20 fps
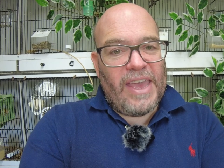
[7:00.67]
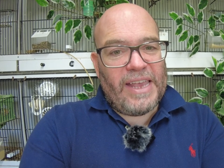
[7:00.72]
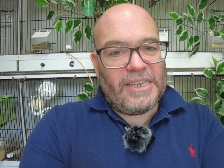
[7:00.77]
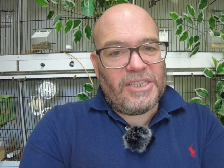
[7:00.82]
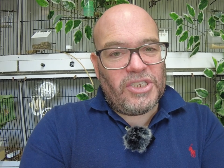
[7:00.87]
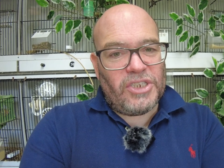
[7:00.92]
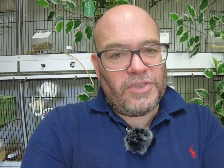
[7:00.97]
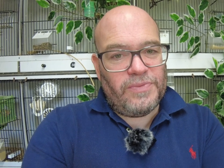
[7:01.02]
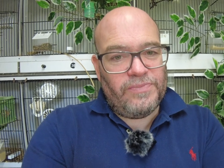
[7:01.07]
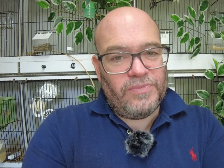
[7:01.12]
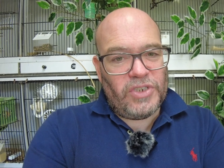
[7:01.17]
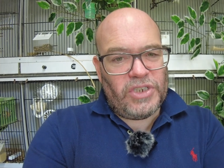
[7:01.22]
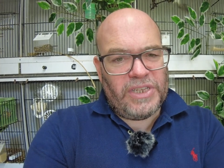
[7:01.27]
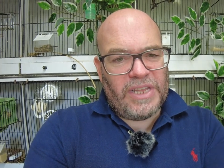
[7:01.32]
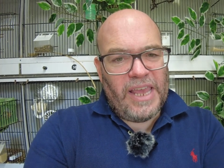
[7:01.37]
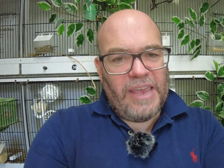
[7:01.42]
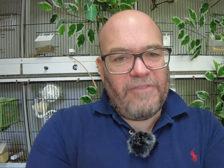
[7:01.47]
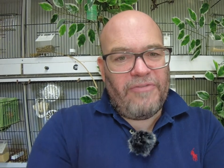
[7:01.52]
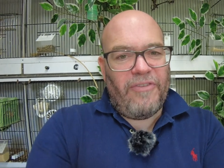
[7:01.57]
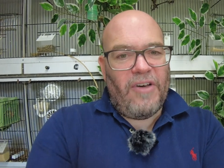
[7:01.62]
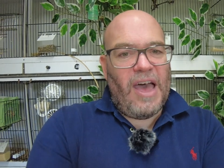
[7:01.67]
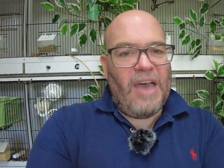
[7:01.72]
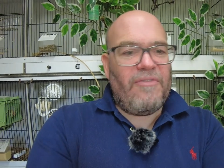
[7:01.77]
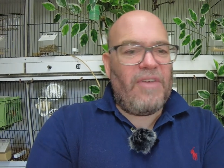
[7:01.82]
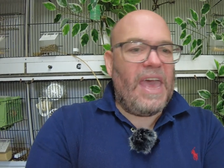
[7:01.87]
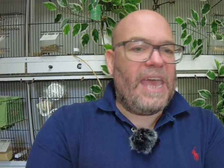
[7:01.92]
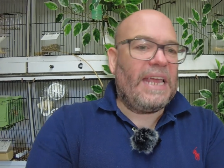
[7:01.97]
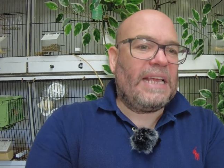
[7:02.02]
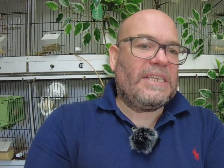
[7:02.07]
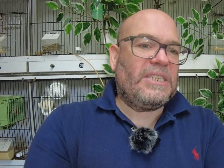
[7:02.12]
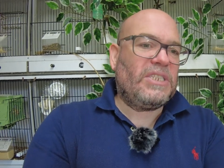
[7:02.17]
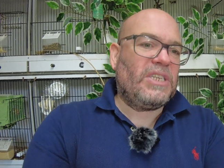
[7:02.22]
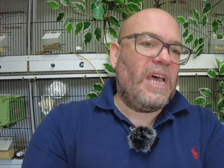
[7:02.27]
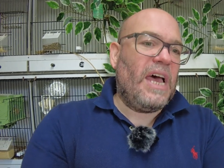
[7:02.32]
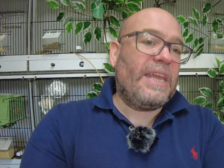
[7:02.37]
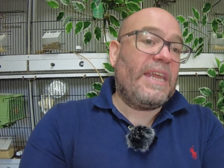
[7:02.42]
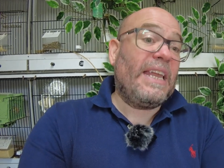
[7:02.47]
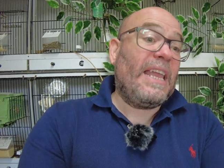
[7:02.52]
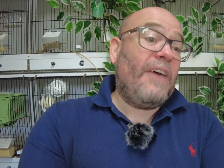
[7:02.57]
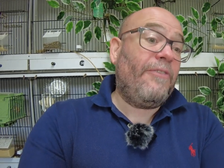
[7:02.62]
eggs,
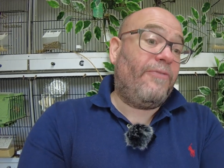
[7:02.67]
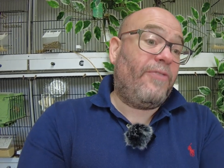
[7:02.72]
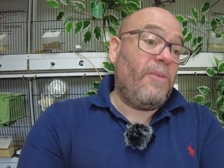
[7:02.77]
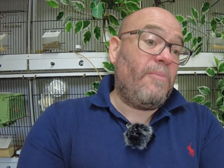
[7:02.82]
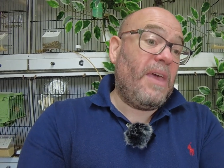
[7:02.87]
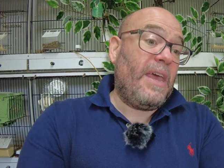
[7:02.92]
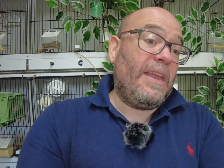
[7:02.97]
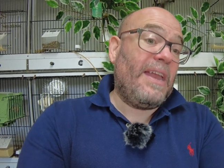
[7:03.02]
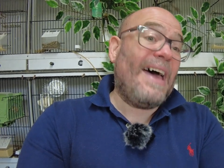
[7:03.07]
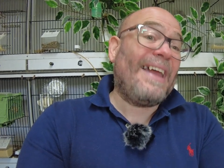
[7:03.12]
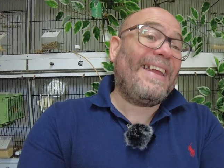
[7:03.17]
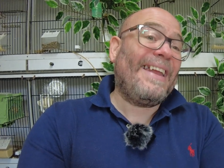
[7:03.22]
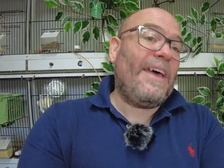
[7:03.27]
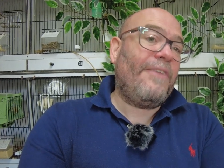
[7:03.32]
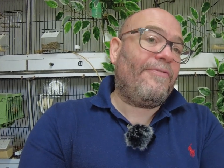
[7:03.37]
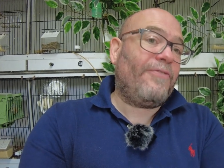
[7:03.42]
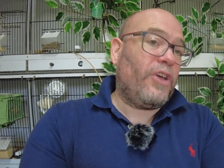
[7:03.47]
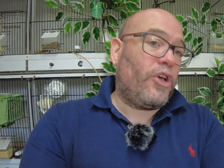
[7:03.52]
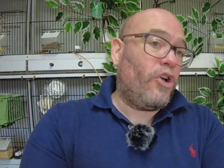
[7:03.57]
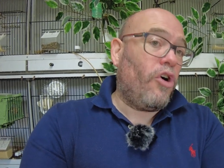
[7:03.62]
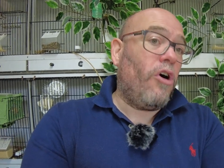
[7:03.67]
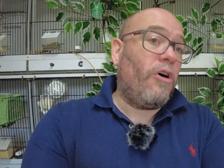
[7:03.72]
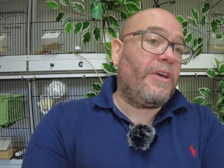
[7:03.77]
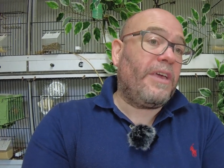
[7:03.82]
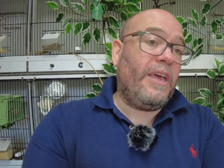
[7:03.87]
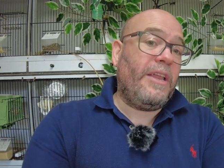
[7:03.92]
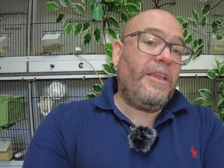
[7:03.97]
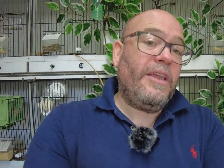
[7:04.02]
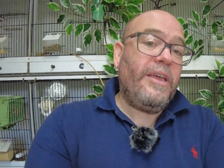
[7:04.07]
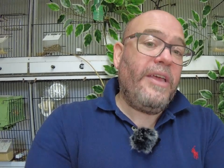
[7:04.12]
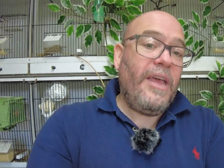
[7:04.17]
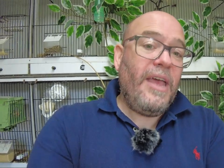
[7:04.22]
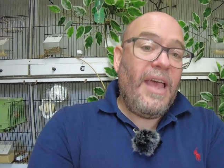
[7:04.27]
and I left them in, and I left the cock in.